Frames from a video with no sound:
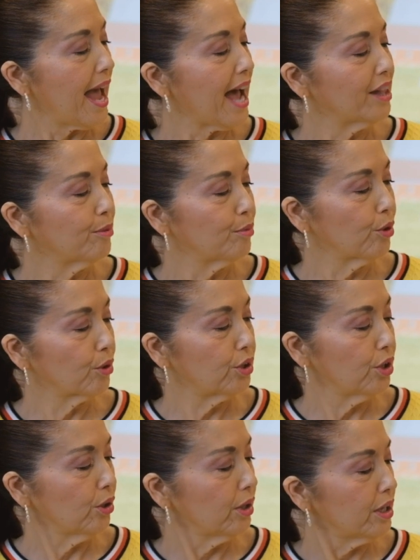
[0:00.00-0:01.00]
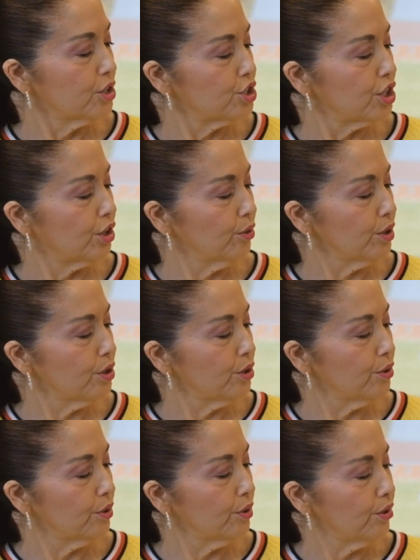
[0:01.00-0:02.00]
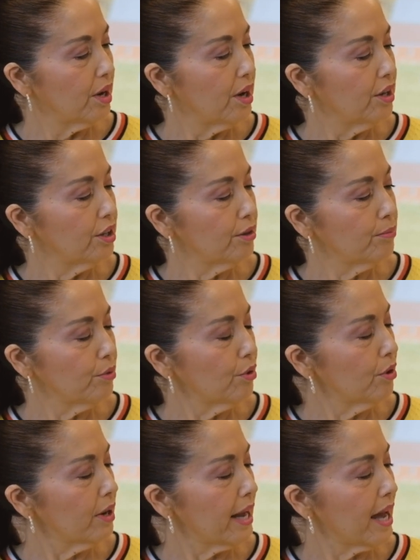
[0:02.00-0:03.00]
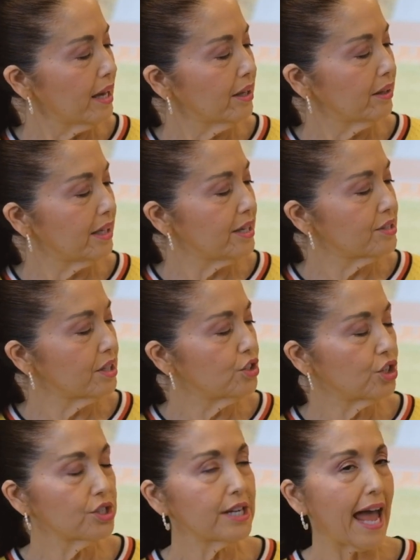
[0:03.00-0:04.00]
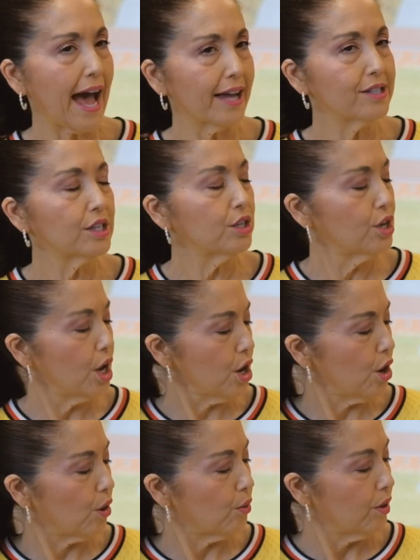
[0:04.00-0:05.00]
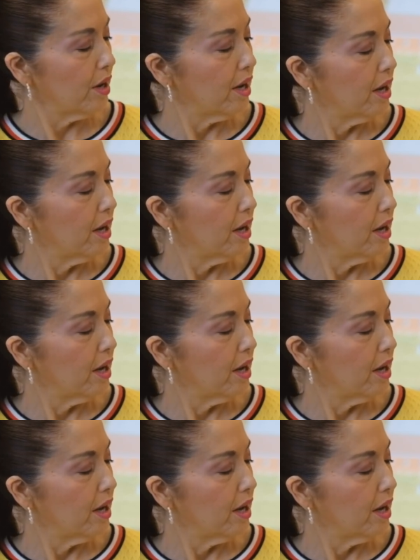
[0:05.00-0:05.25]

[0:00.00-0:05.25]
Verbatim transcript: And the more curious she grew, the more Annalisa just had to know.